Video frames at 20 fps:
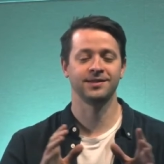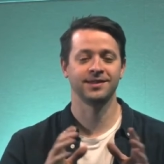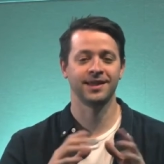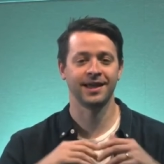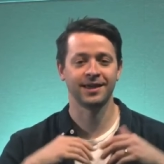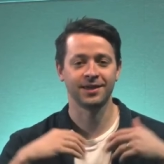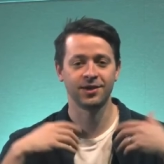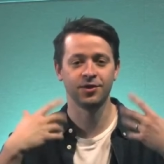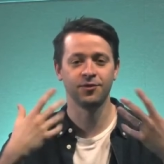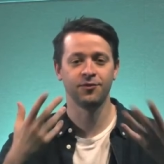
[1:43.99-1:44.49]

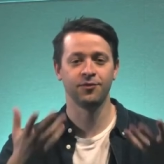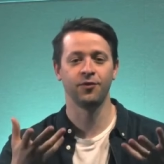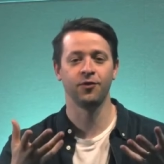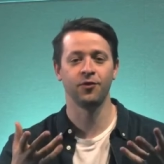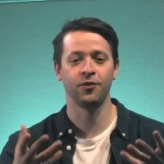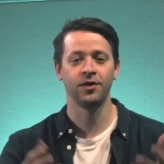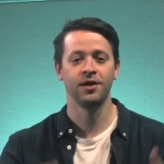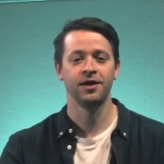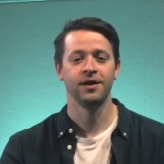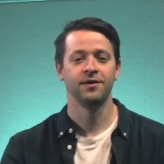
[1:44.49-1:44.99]
Thank you
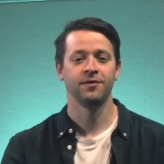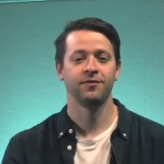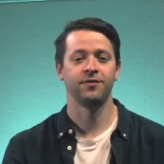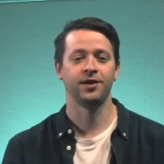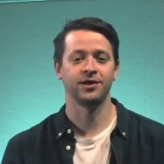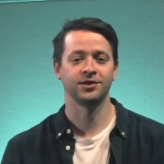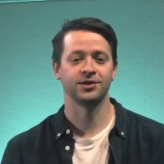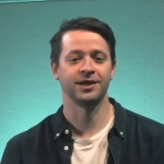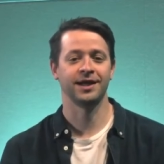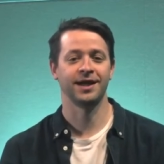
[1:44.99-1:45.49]
for
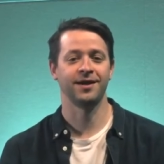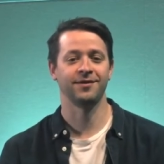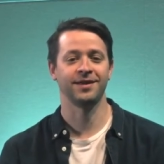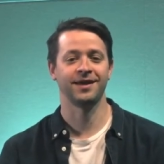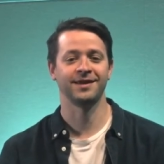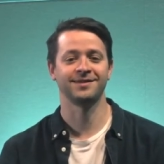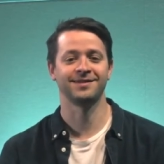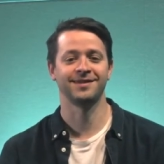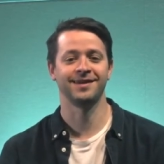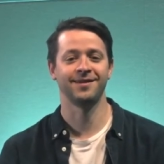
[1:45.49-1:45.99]
flushing out
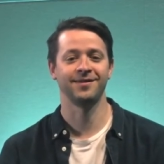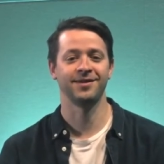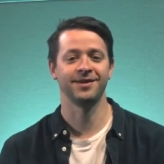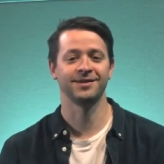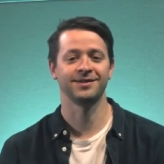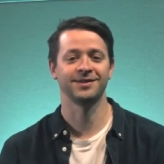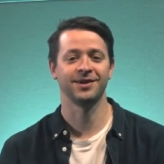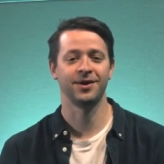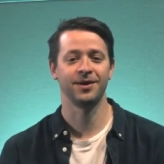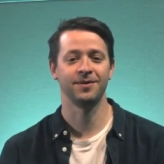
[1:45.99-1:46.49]
that
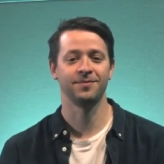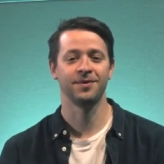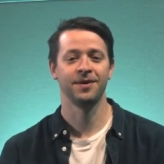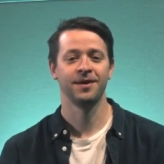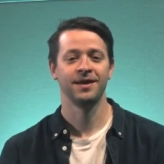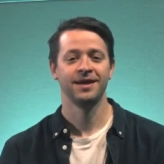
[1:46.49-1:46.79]
stereotype.